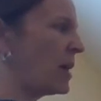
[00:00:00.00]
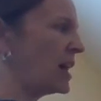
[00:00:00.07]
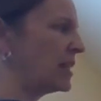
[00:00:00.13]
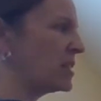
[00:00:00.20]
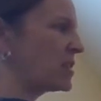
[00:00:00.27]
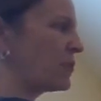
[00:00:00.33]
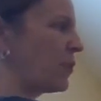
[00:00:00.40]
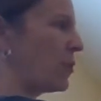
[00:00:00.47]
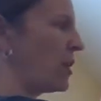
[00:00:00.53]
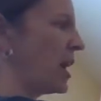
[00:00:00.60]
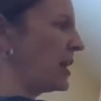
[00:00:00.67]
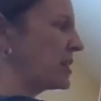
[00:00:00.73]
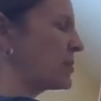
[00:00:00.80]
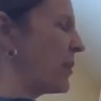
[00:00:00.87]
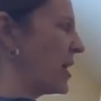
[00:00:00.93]
minus
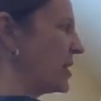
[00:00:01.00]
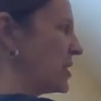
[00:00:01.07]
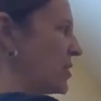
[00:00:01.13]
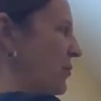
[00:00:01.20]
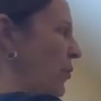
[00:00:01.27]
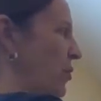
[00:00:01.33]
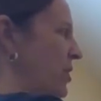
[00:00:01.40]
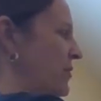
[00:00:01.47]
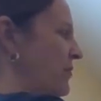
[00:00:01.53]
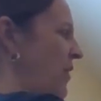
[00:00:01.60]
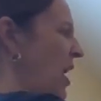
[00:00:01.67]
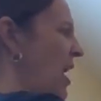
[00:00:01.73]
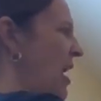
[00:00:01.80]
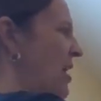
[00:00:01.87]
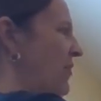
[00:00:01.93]
4x minus
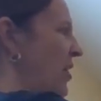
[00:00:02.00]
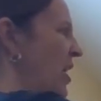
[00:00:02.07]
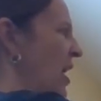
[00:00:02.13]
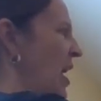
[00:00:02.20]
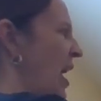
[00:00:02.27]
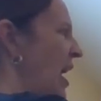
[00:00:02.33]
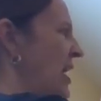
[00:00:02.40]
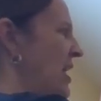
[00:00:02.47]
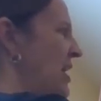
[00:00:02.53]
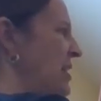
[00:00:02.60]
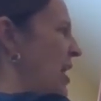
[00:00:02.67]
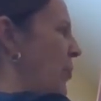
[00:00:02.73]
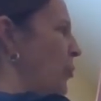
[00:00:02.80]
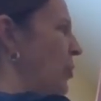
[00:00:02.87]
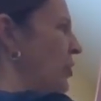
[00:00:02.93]
45, I end
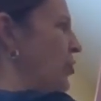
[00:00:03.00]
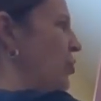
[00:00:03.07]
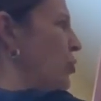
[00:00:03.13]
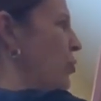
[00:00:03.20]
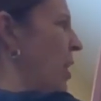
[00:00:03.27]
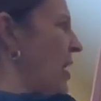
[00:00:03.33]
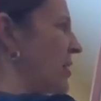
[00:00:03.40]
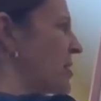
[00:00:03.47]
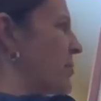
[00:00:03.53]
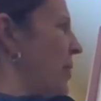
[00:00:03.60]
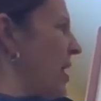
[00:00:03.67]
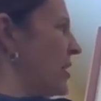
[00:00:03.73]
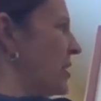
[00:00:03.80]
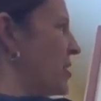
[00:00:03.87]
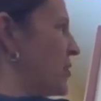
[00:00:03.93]
up with 2x
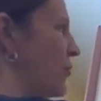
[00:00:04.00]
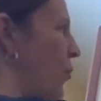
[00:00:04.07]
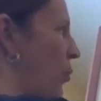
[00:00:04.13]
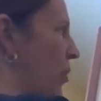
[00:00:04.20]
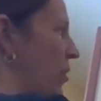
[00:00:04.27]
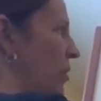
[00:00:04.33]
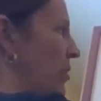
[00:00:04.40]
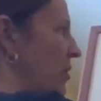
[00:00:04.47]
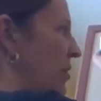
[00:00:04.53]
minus 4.